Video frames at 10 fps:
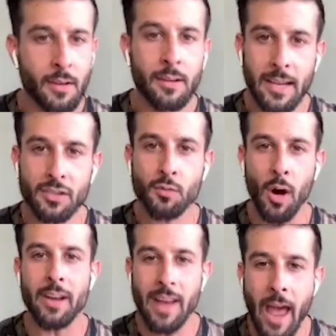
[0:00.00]
Guess
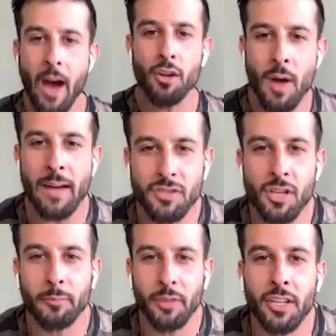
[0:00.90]
what? Now you have
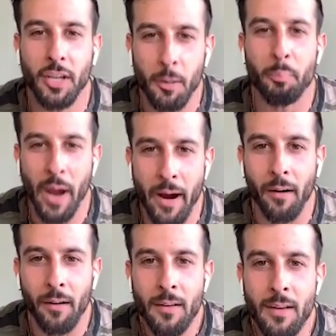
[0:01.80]
something to
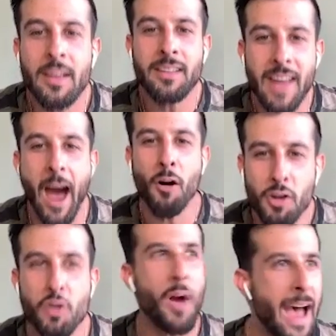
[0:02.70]
compare now
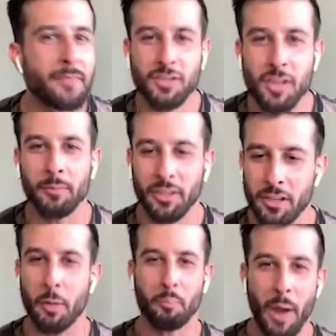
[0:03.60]
you have something to
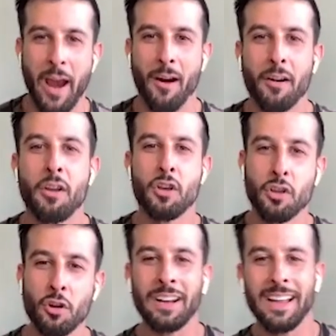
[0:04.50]
compare
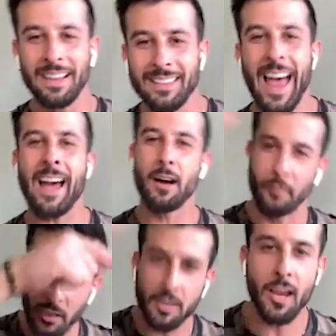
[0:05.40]
your lack of
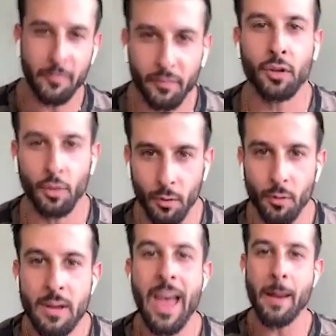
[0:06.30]
a life to.
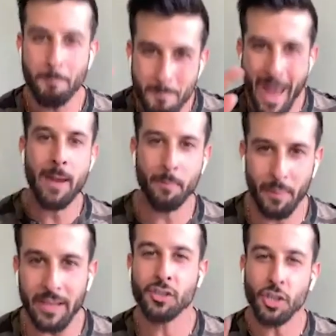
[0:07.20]
And
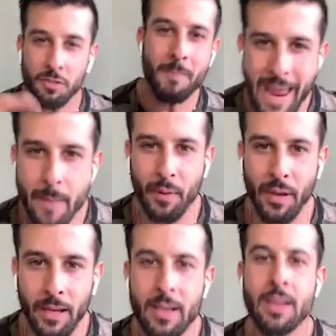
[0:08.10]
maybe, just
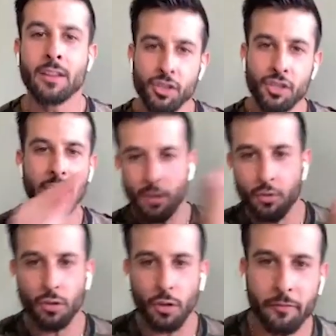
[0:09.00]
maybe, the shit you
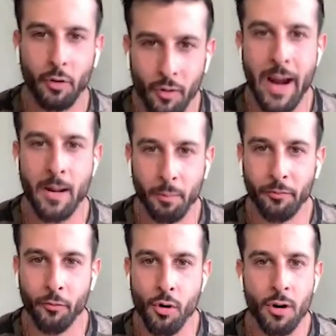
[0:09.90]
took for granted
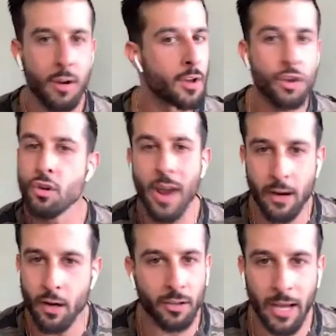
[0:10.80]
before, you
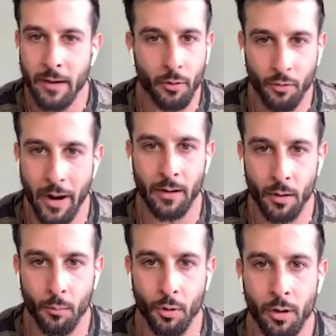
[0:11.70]
ain't gonna take for granted
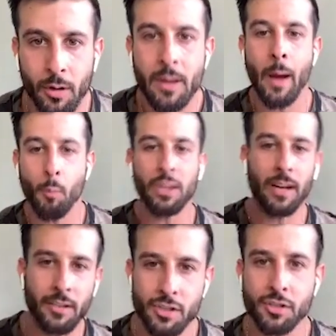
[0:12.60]
no more. And what did
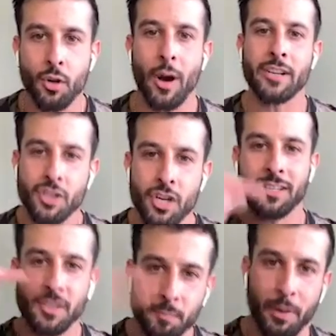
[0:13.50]
I just do? I just
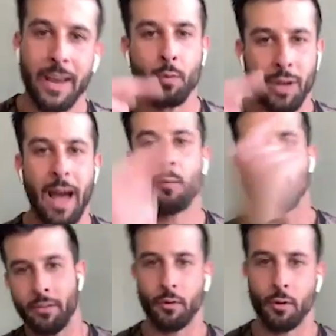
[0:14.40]
explained what I
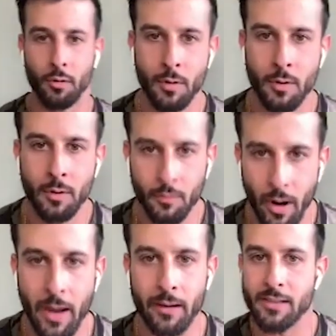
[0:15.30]
went through,
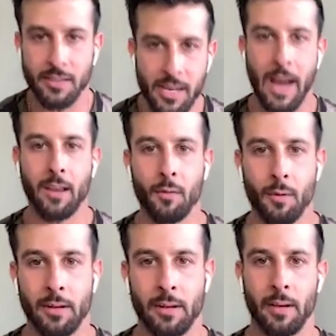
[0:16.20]
right? That's exactly what
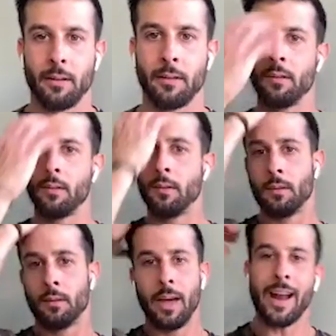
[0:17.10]
I did.
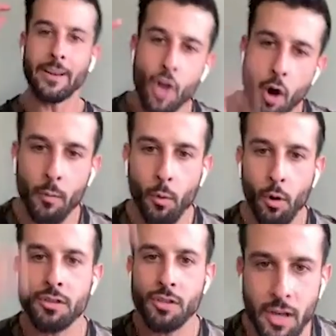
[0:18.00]
And I know it
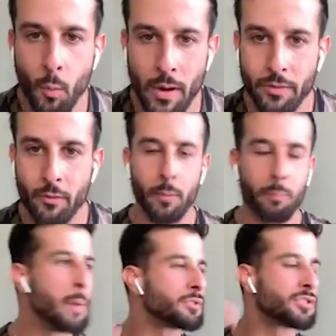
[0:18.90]
works because I went through it. And
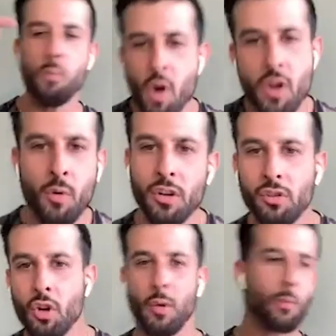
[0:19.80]
people say, What do you wanna
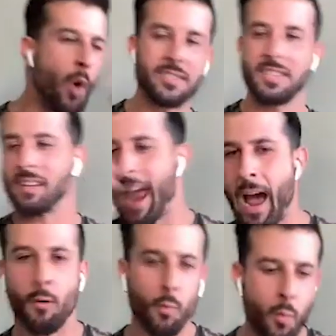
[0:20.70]
do? And what is it? And
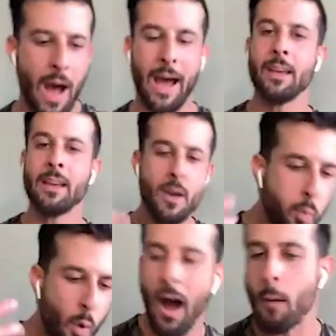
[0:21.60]
how? And why?
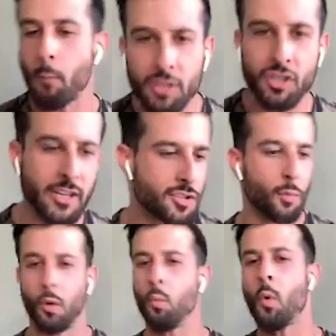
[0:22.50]
I wanna change the
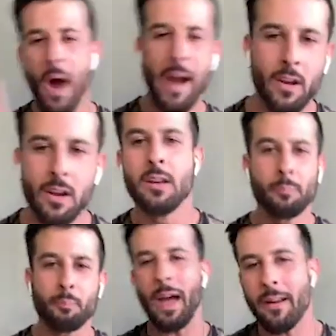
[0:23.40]
world. Well, why do you?
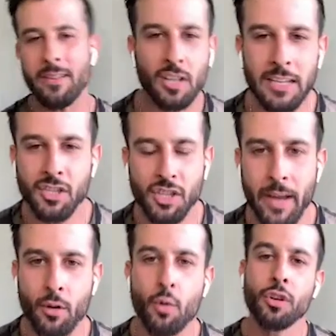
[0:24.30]
It's
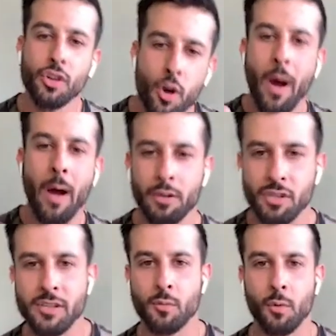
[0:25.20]
cliche and cool. You know why I wanna
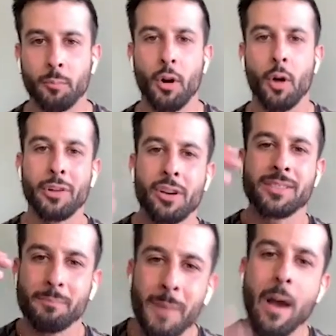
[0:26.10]
change the world, bro?
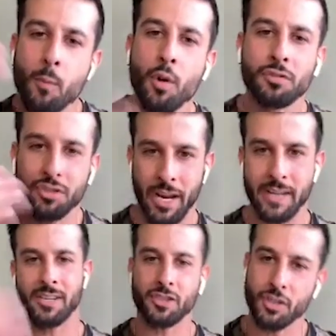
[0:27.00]
Because my world
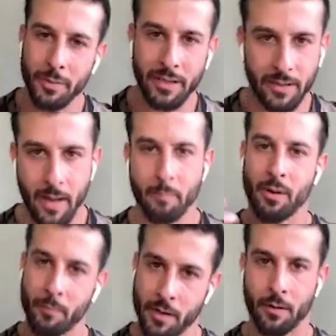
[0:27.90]
changed and I should be dead, but
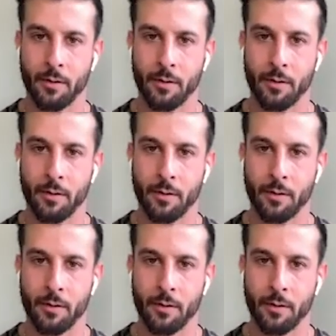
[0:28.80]
I'm here.